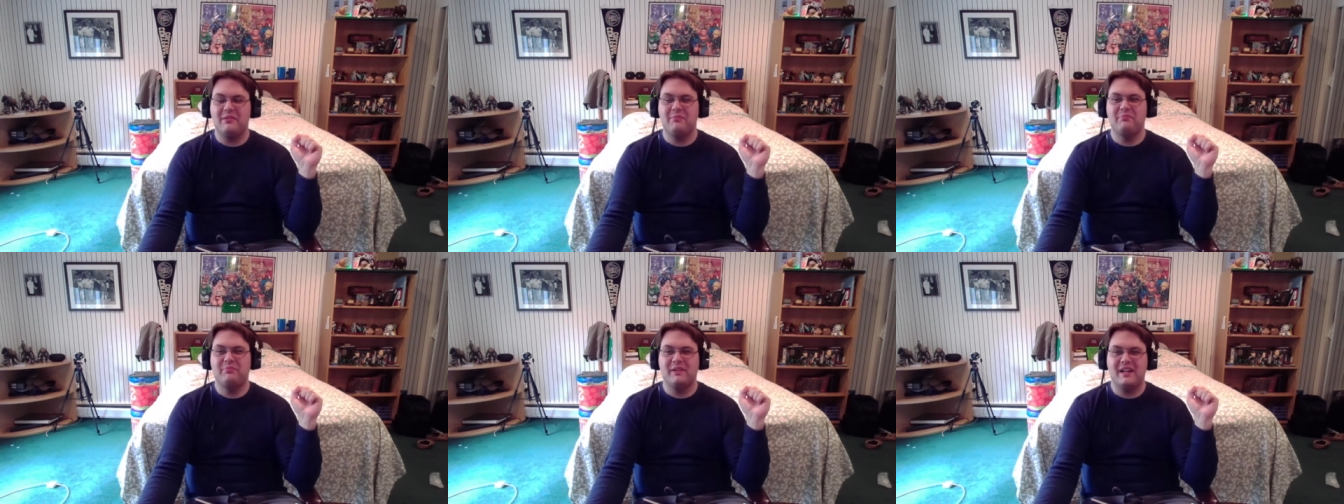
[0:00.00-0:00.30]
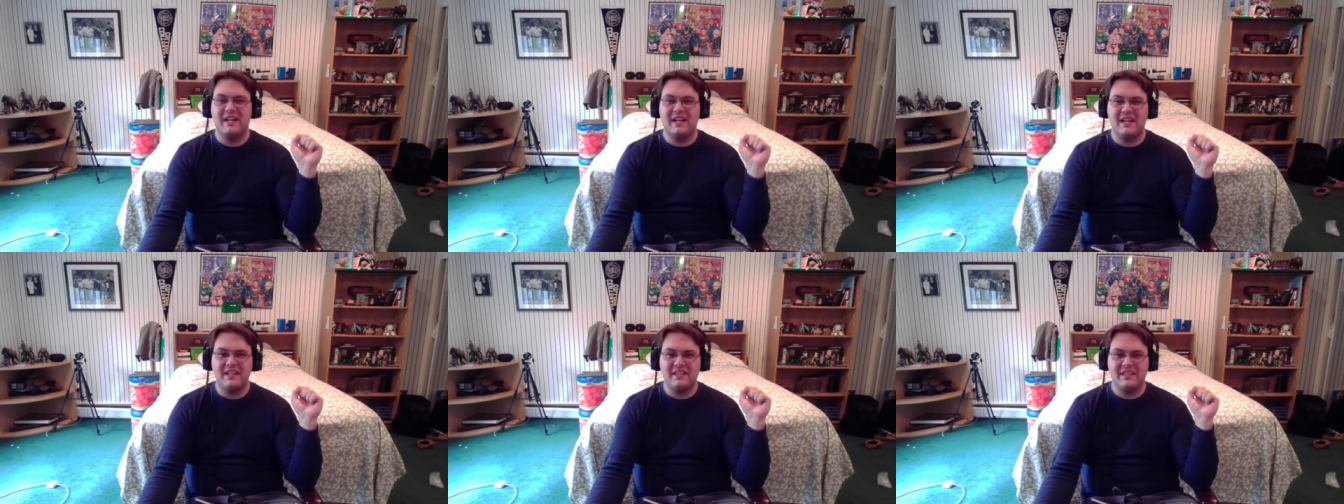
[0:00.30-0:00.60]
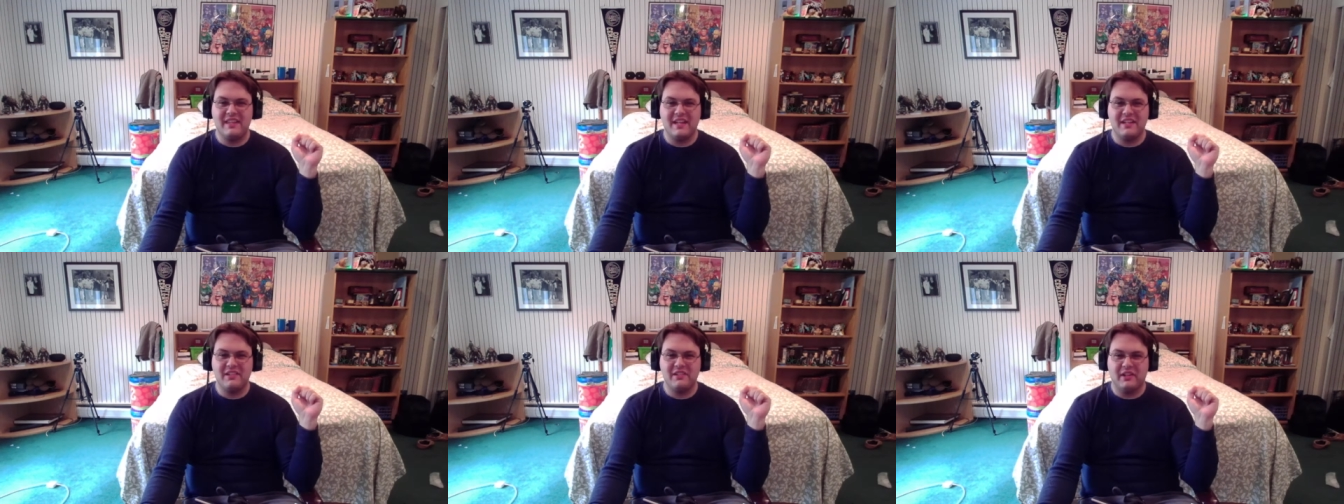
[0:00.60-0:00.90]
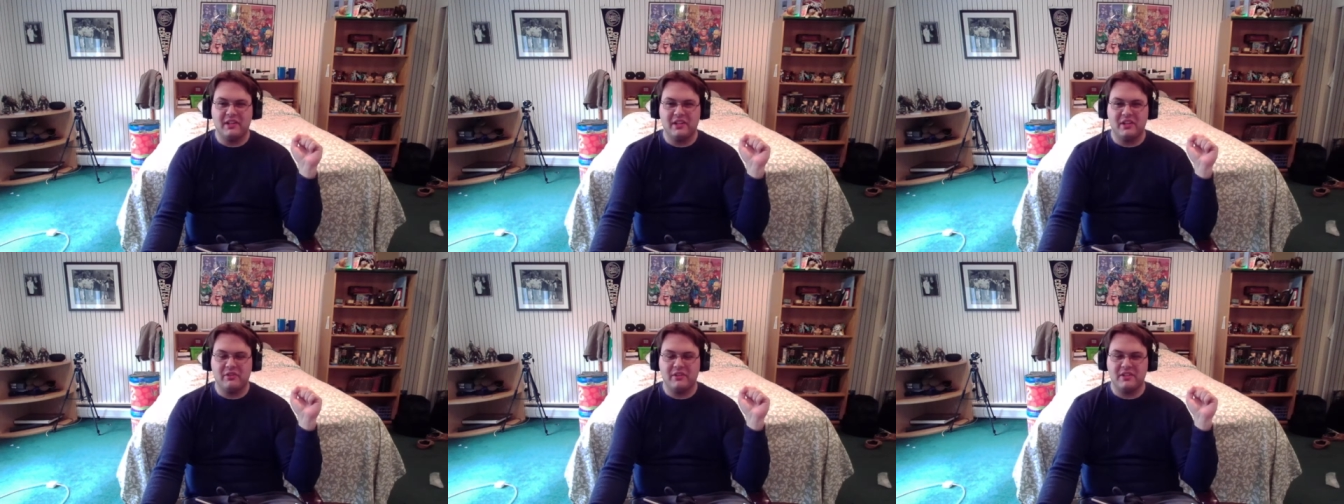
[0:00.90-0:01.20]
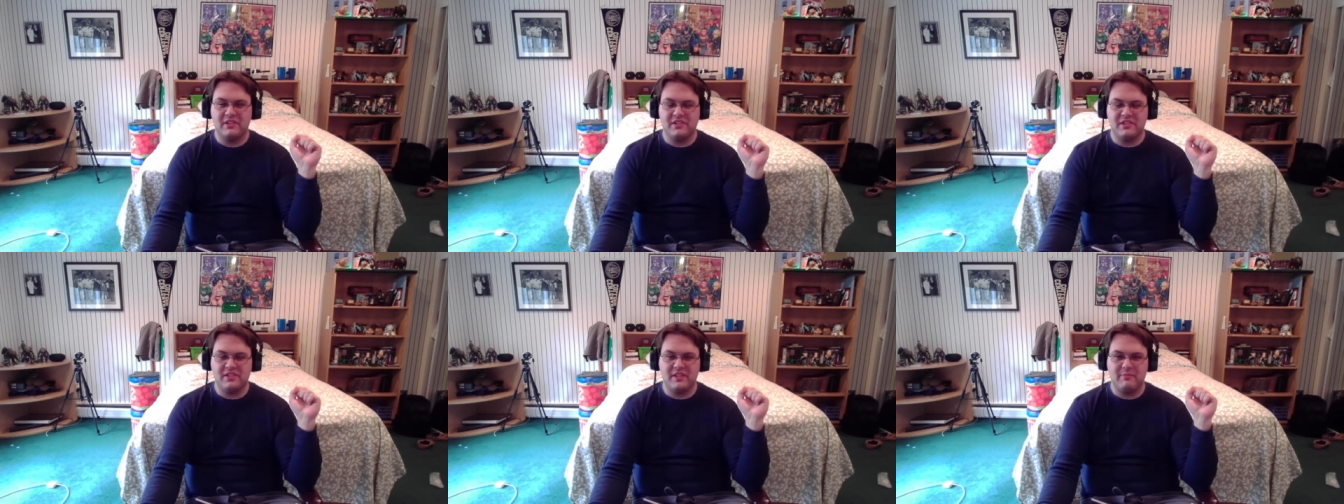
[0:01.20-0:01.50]
But they are going
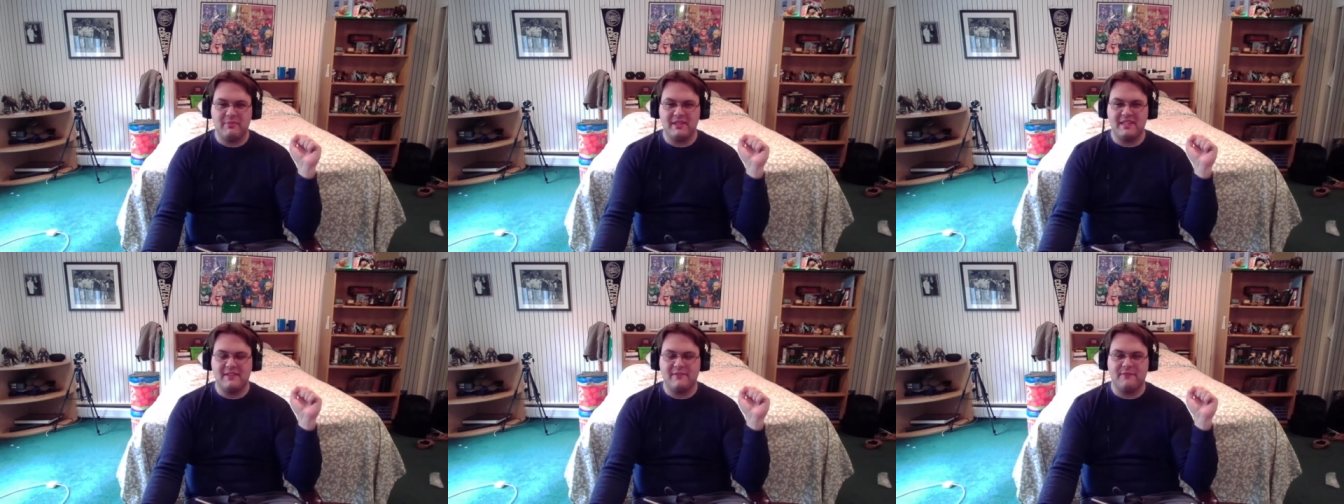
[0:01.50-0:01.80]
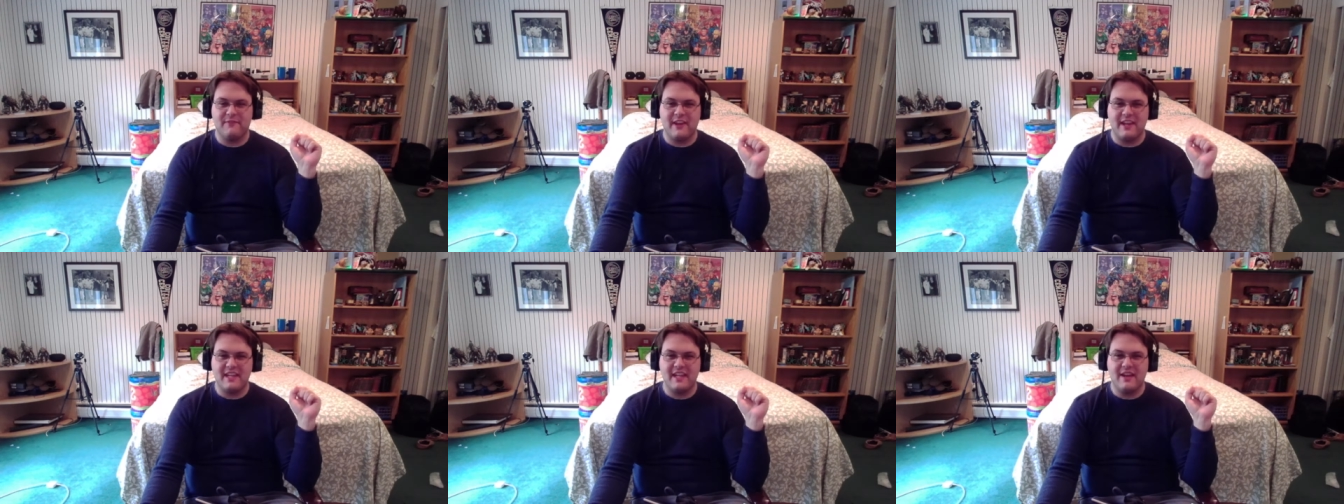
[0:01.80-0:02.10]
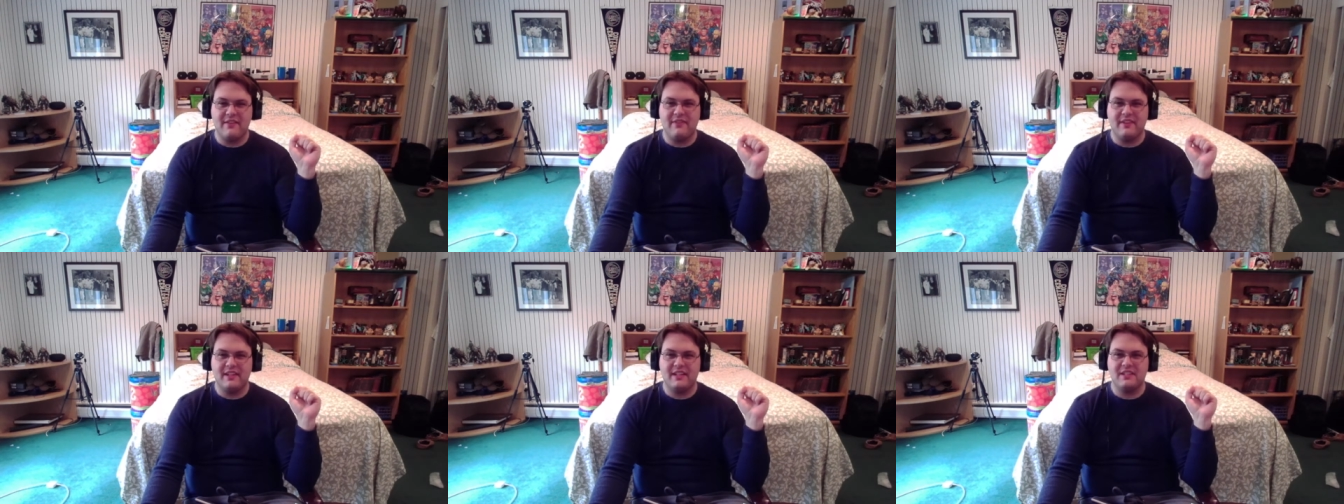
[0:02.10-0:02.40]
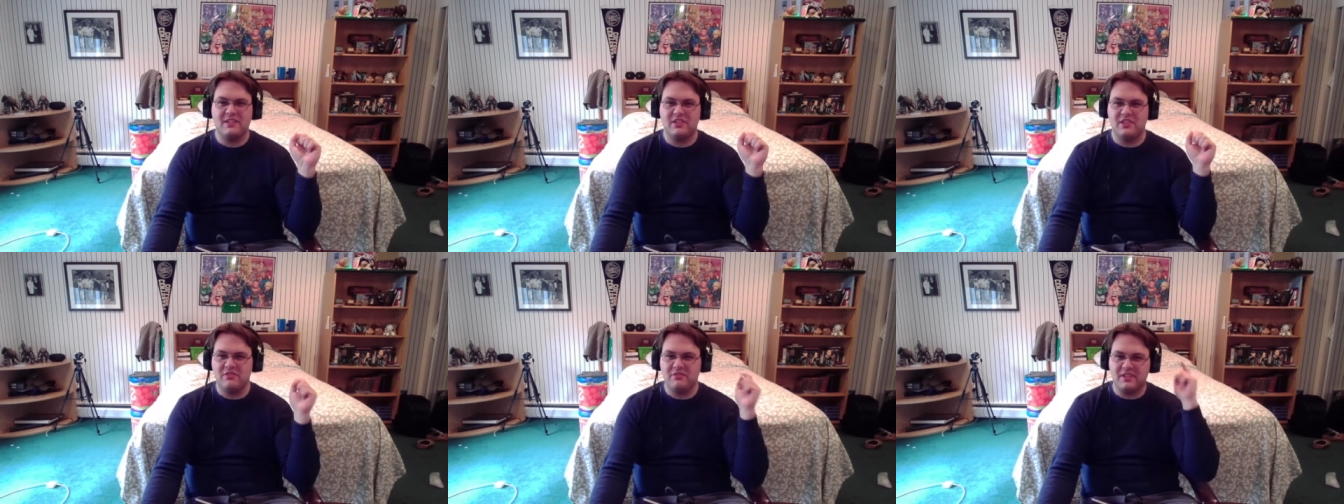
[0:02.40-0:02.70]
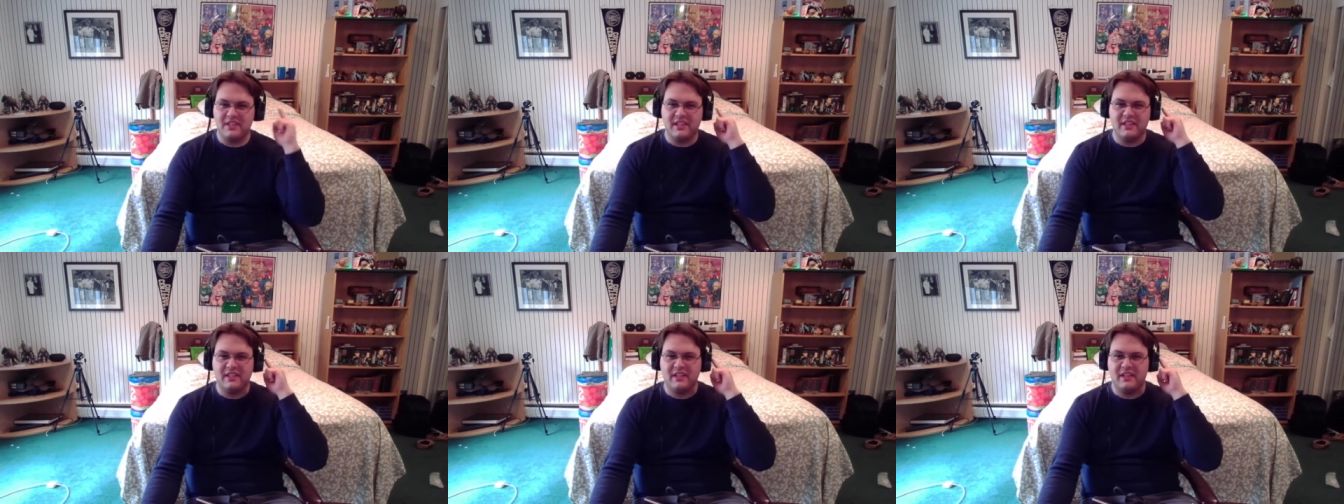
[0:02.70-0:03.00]
to slip into fake evidence
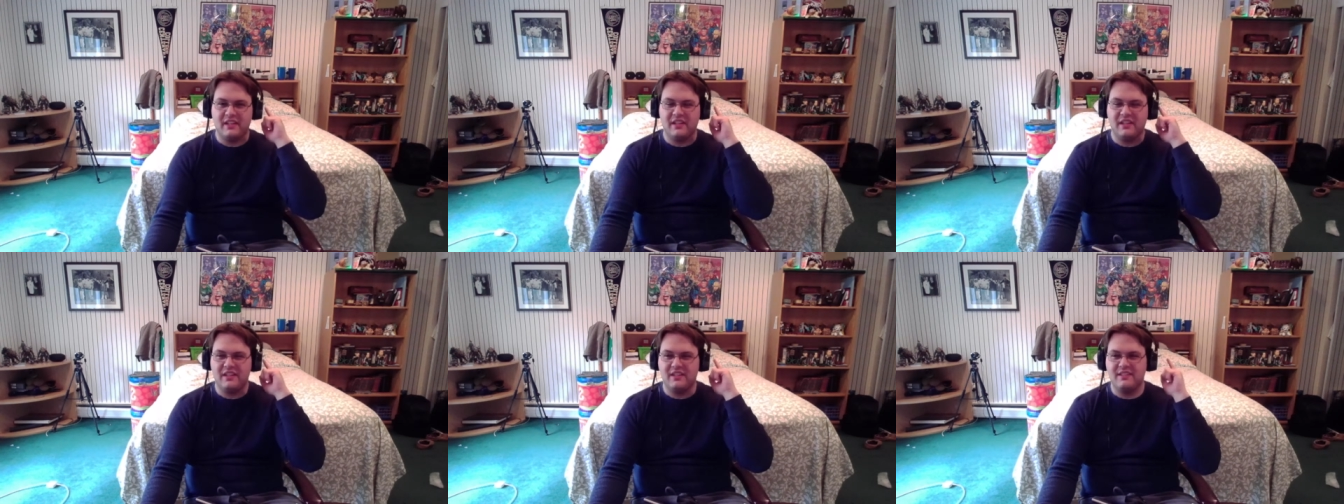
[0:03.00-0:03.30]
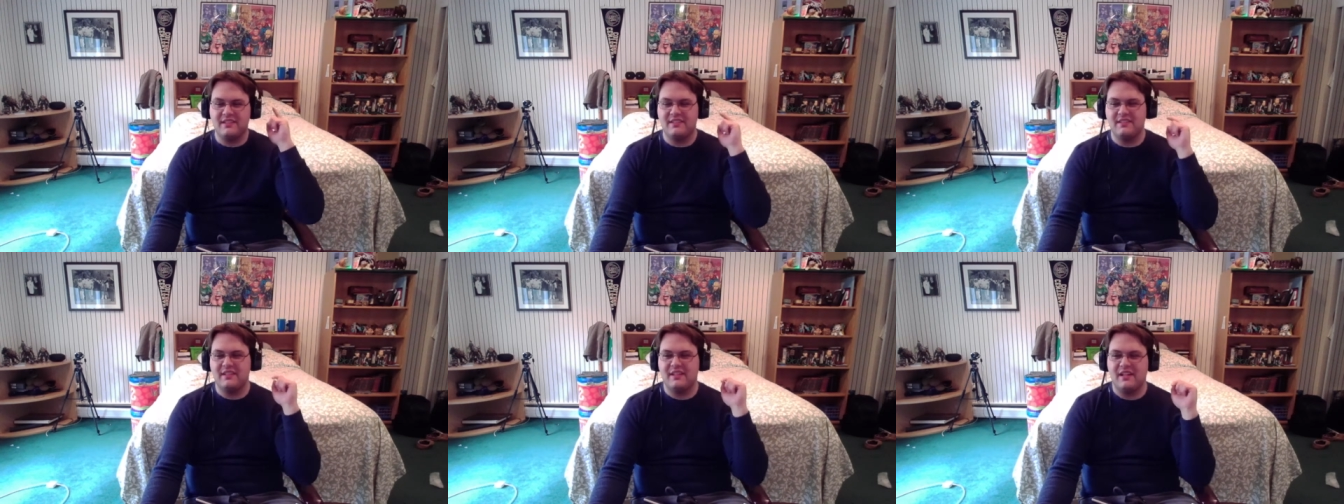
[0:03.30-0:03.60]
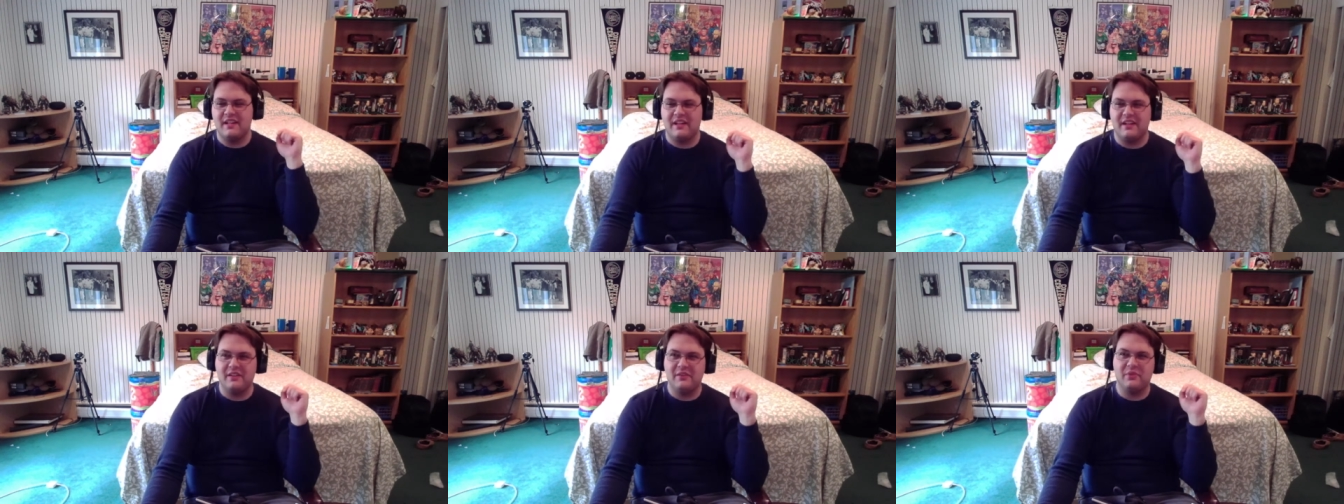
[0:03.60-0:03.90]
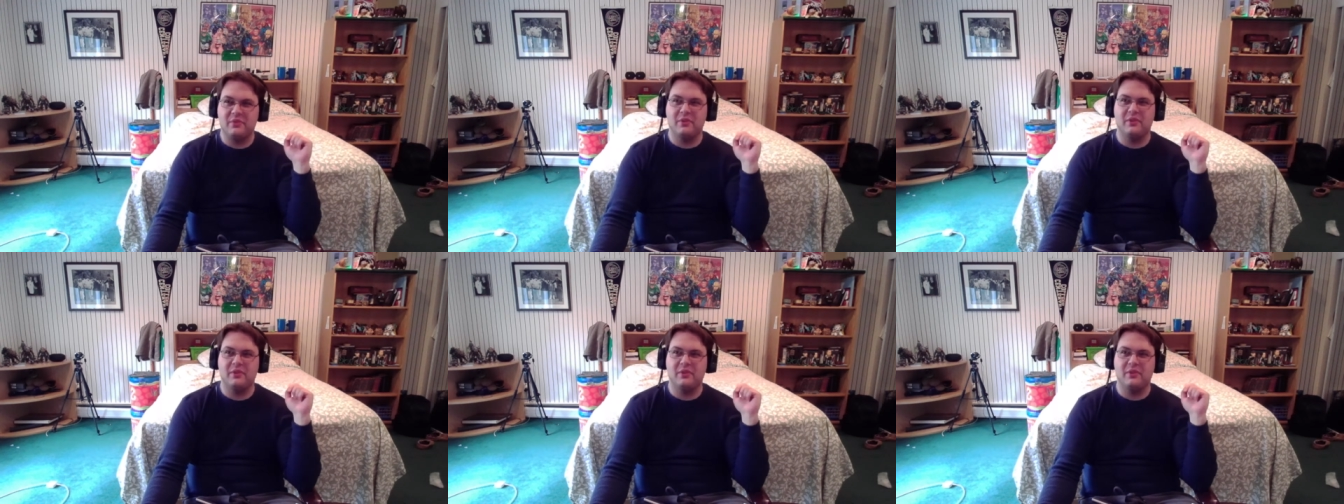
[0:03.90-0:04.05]
using his Zaya